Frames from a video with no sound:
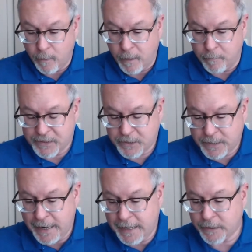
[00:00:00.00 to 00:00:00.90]

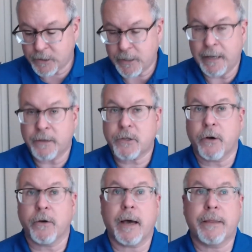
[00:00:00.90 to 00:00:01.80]
mistakes. And
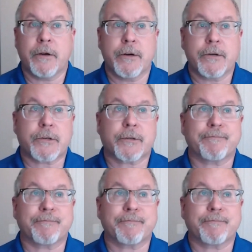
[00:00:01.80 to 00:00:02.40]
so there's